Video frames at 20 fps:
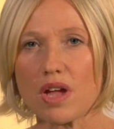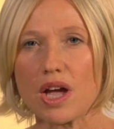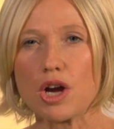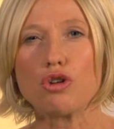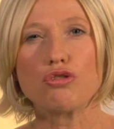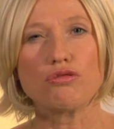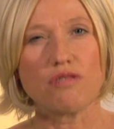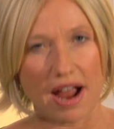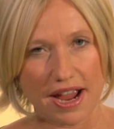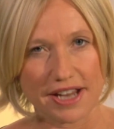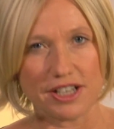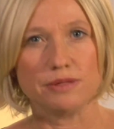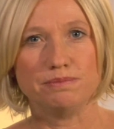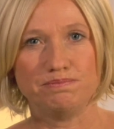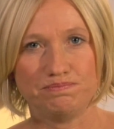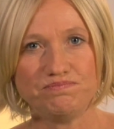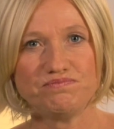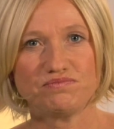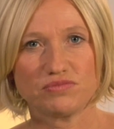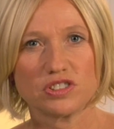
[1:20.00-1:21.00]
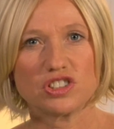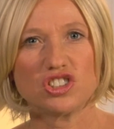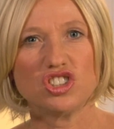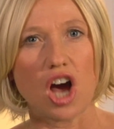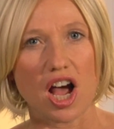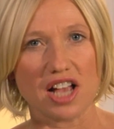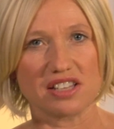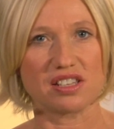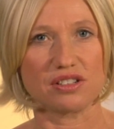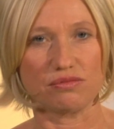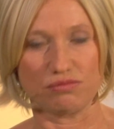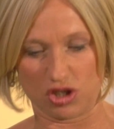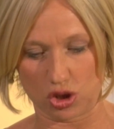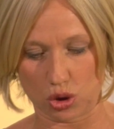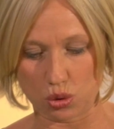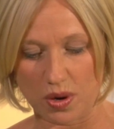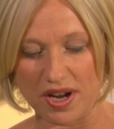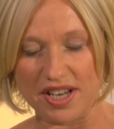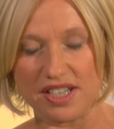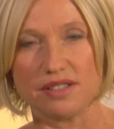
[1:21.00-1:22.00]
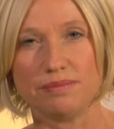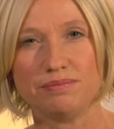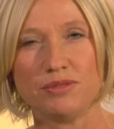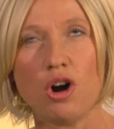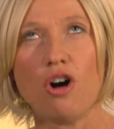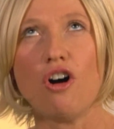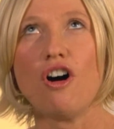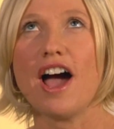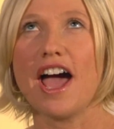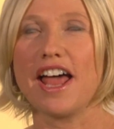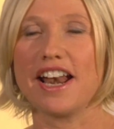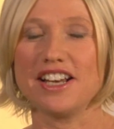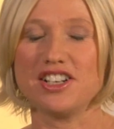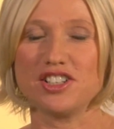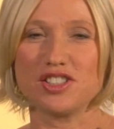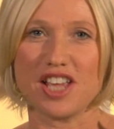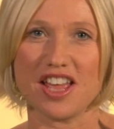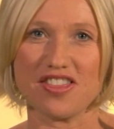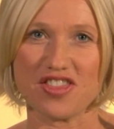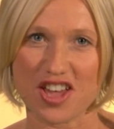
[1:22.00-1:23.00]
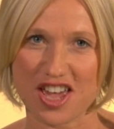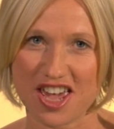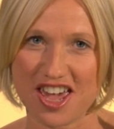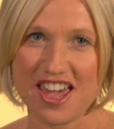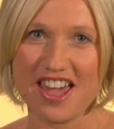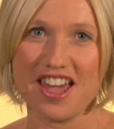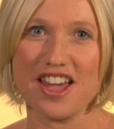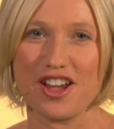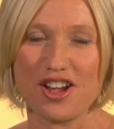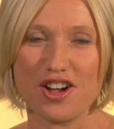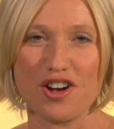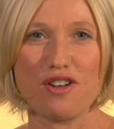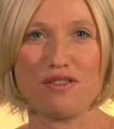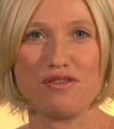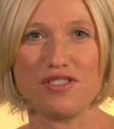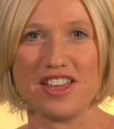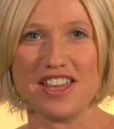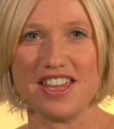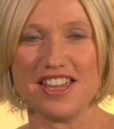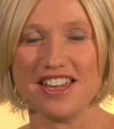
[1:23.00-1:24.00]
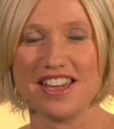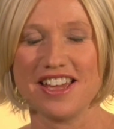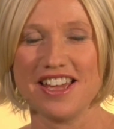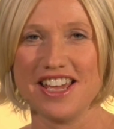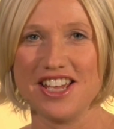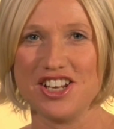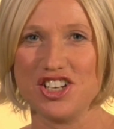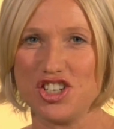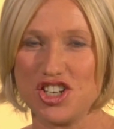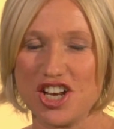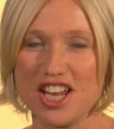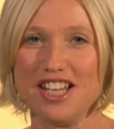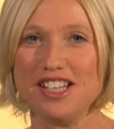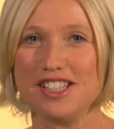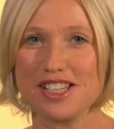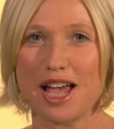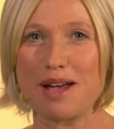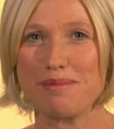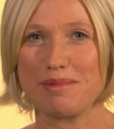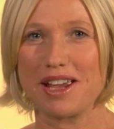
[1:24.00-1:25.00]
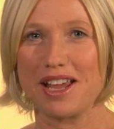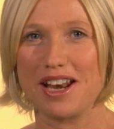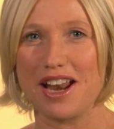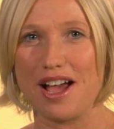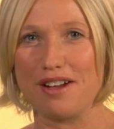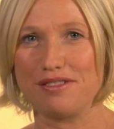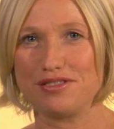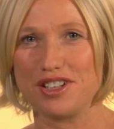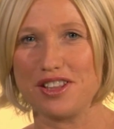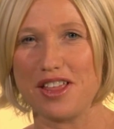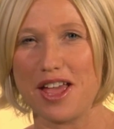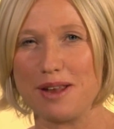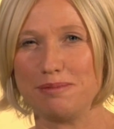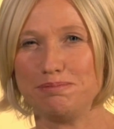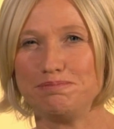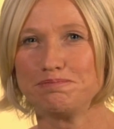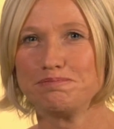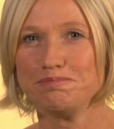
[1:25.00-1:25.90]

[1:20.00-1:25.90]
great. It's nice and sweet. And I just get the kick of the cheese coming in after that.